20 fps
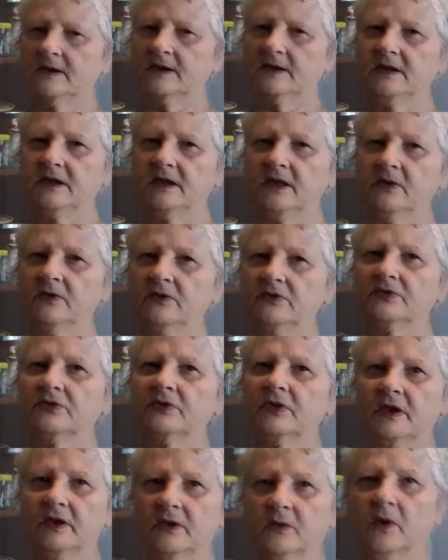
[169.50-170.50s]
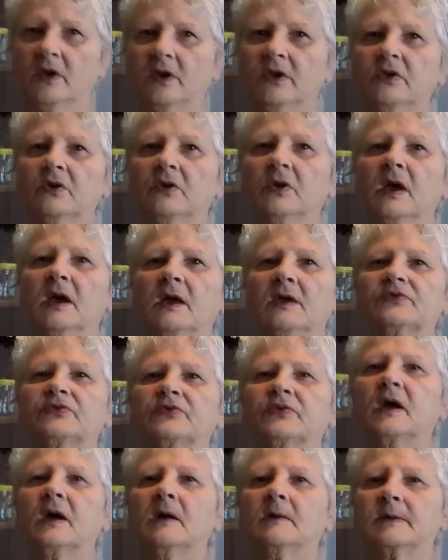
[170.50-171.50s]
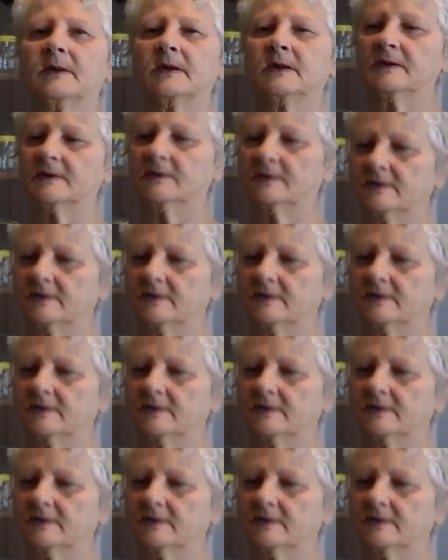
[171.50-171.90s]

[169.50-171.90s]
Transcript: too, and he'll, or he'll and think and that's his name. And the one you got is Tommy.